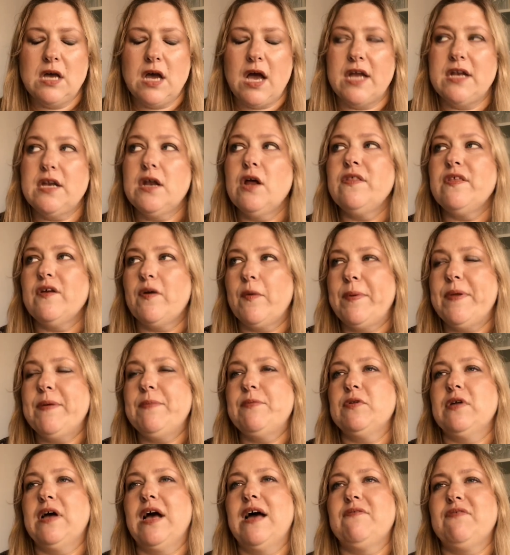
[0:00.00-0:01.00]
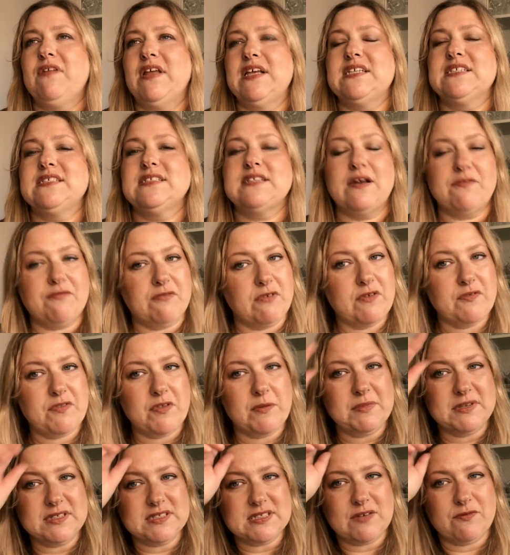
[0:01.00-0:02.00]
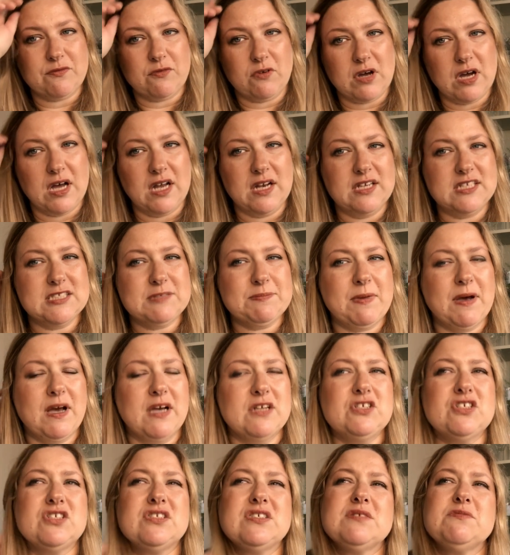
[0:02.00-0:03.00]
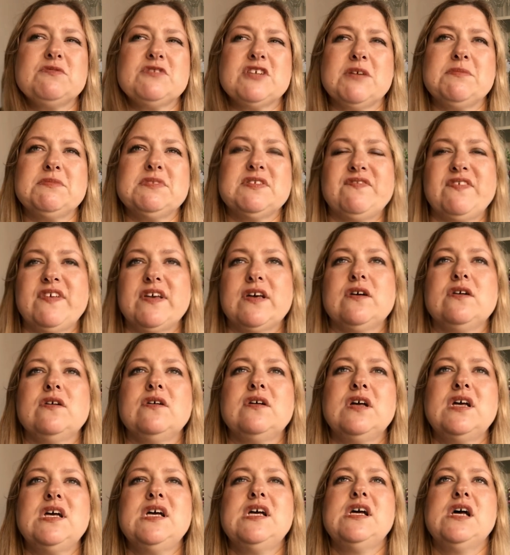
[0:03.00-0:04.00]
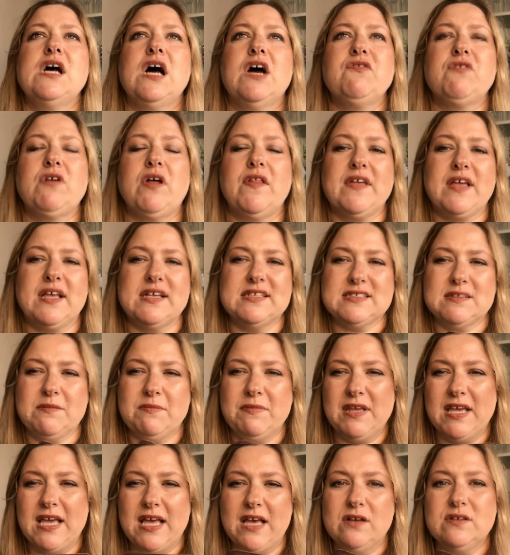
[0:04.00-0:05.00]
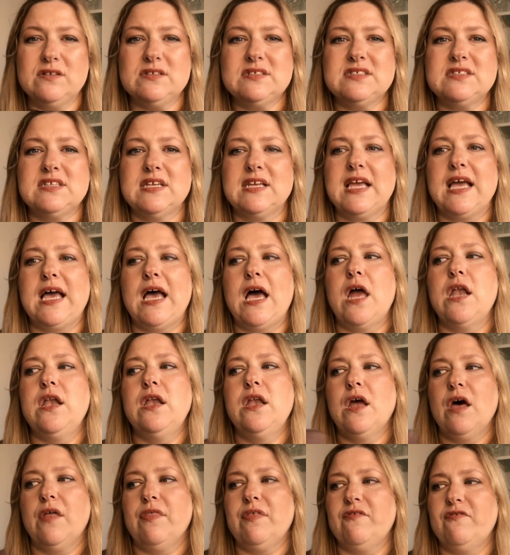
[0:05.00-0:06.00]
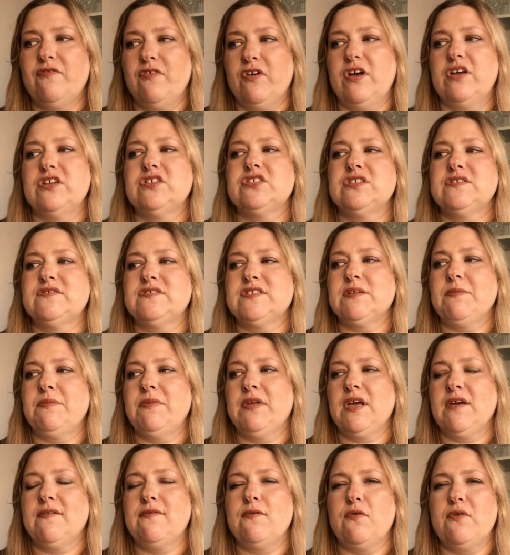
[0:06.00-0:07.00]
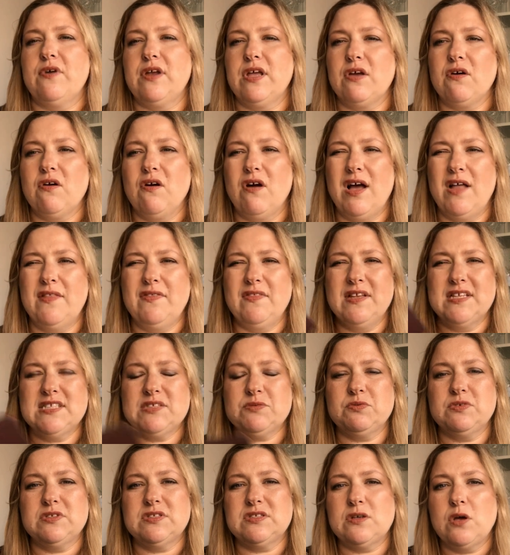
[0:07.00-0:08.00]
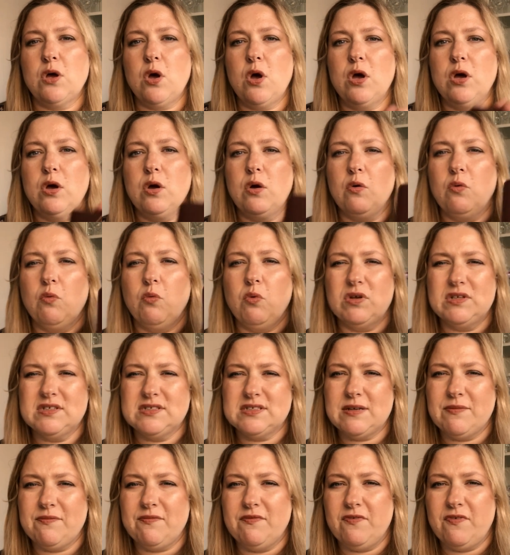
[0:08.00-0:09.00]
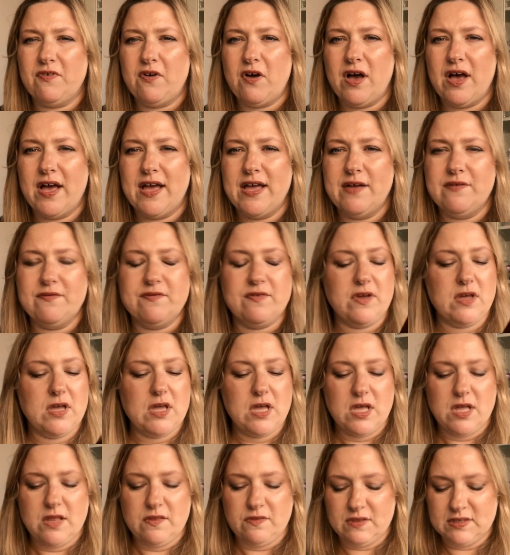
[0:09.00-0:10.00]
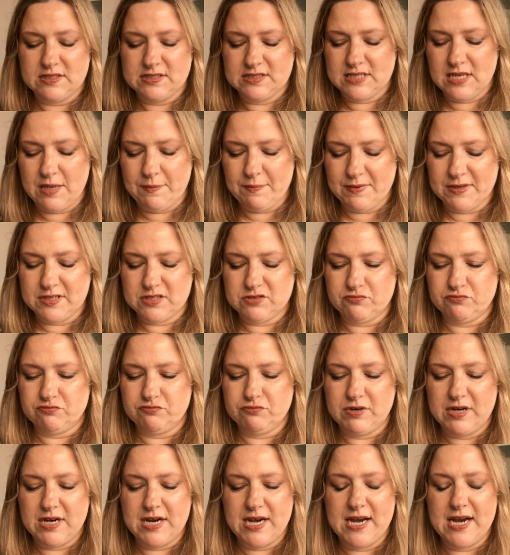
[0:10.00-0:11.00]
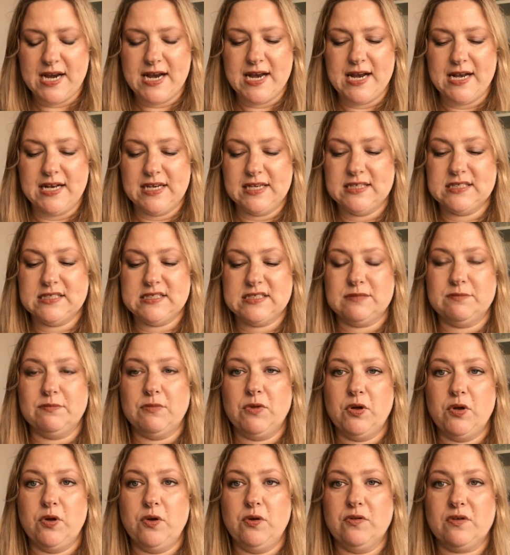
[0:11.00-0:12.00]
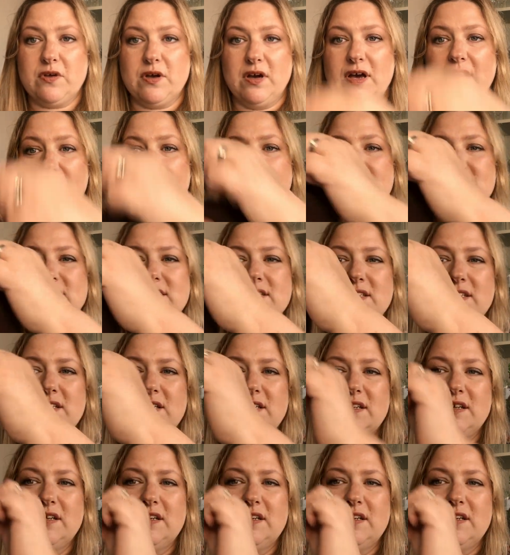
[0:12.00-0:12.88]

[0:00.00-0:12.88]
I know there are people that have like several of them in several colors, but I just sometimes feel I'd rather get something else than get another version of something I've already got. And this was 175. The zip is really smooth, guys.